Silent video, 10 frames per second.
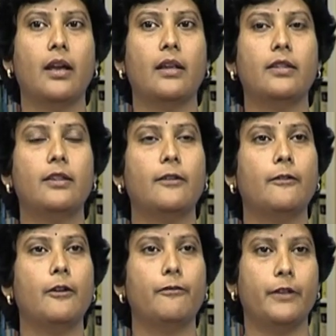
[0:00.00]
The
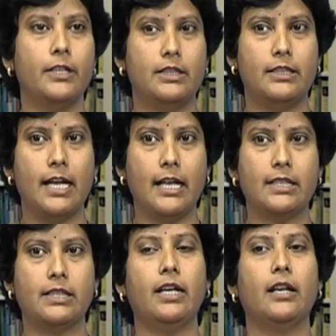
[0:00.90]

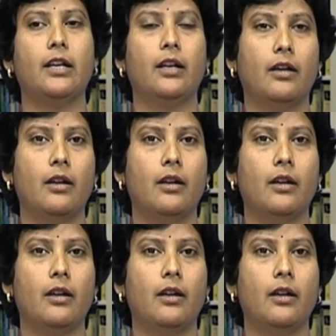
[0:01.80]
fantastic